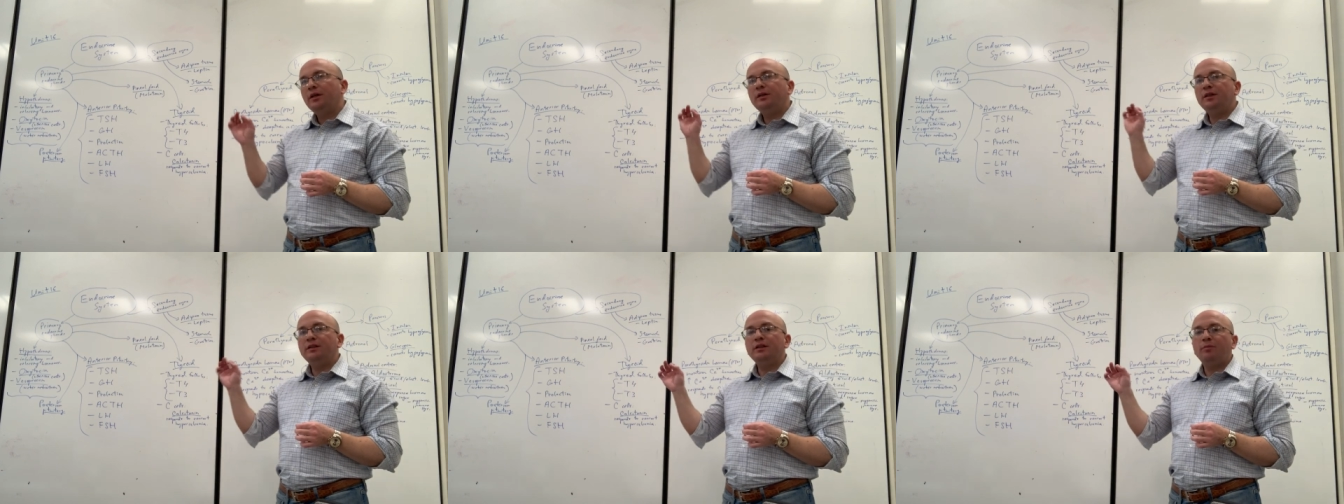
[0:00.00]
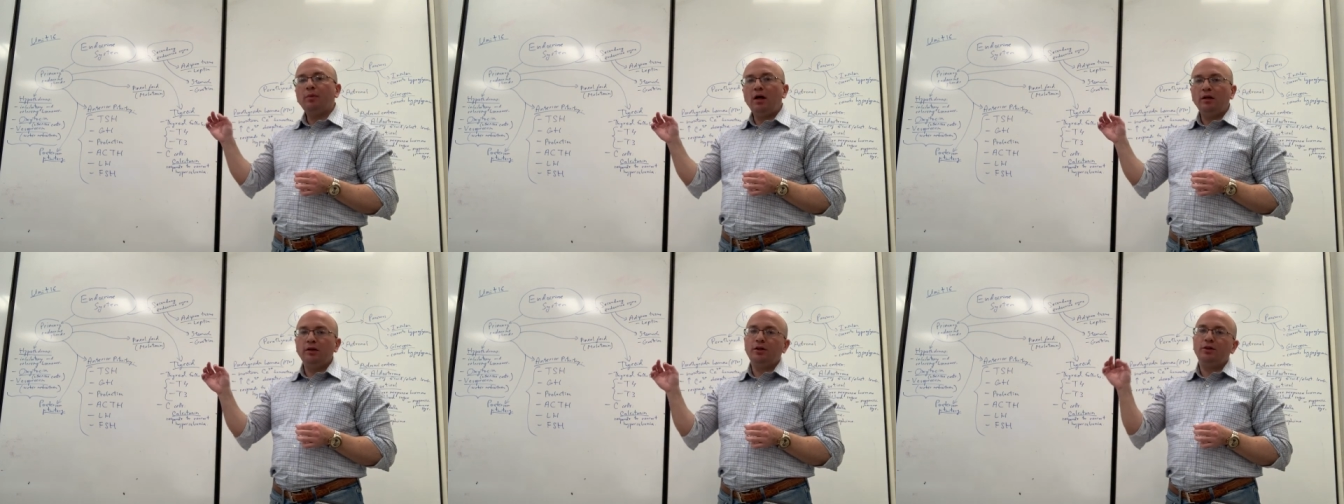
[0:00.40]
These are
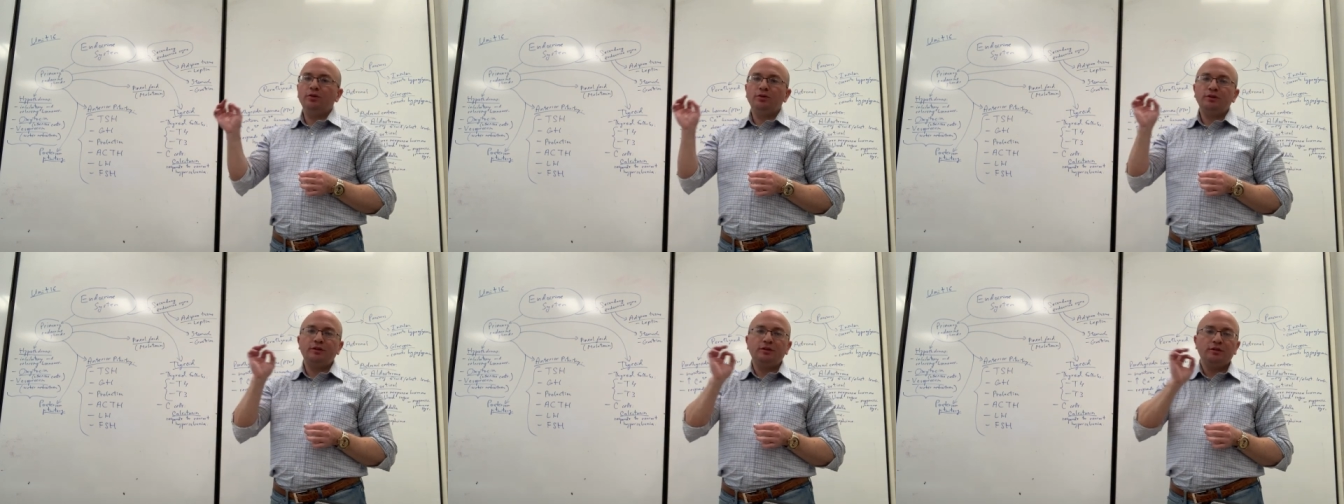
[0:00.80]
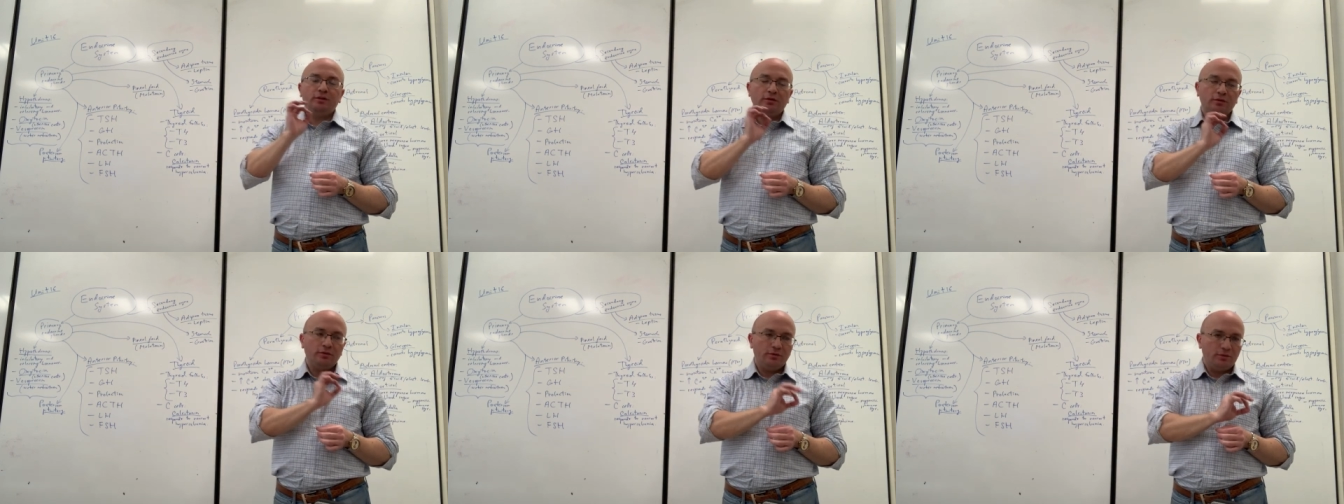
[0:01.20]
molecules
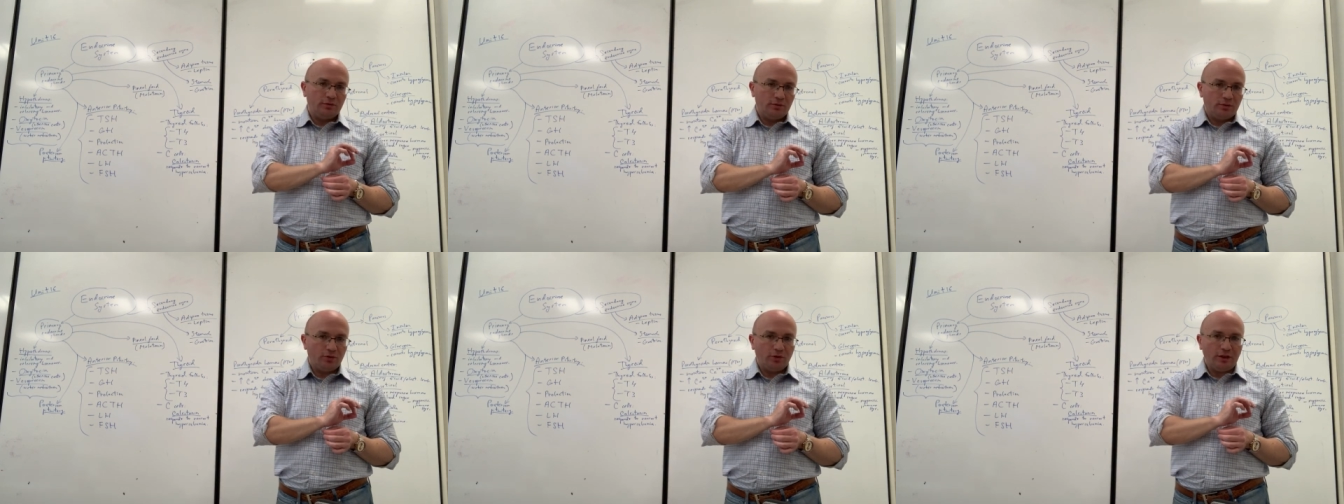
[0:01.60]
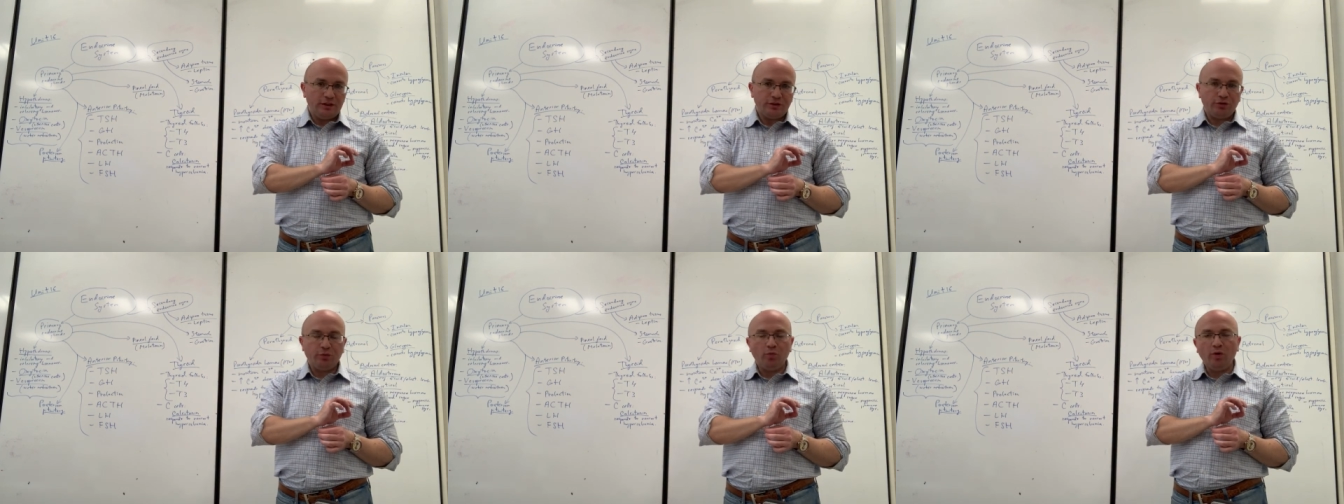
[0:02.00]

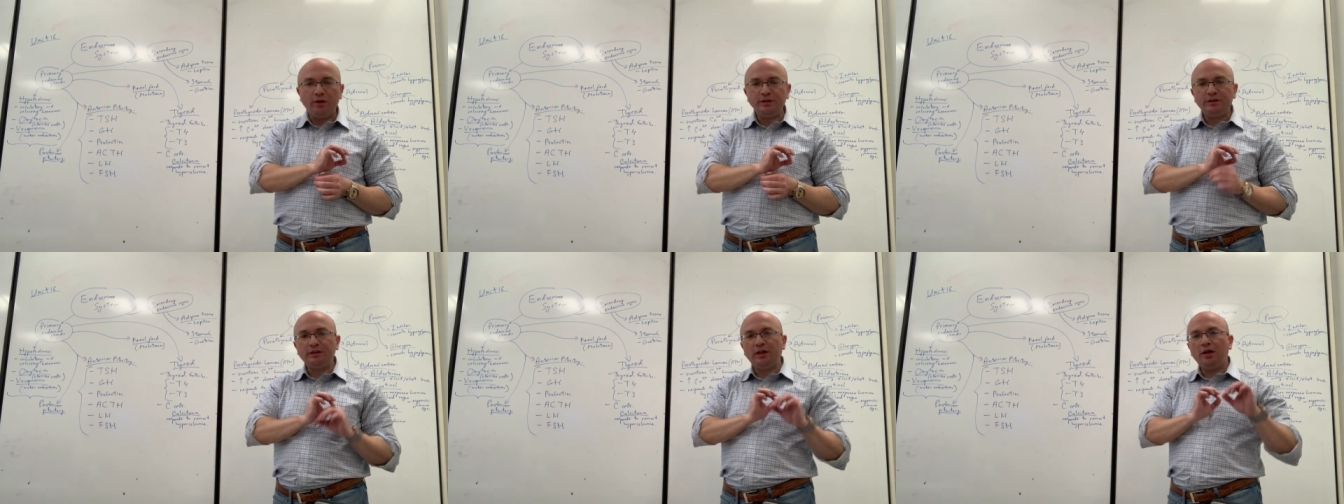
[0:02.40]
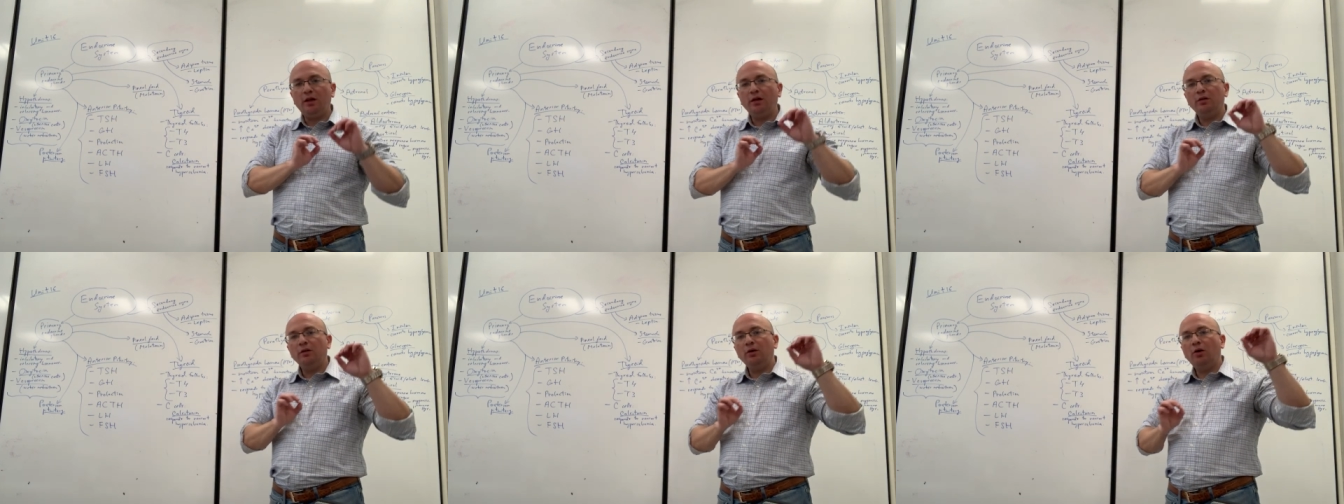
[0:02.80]
released from one cell,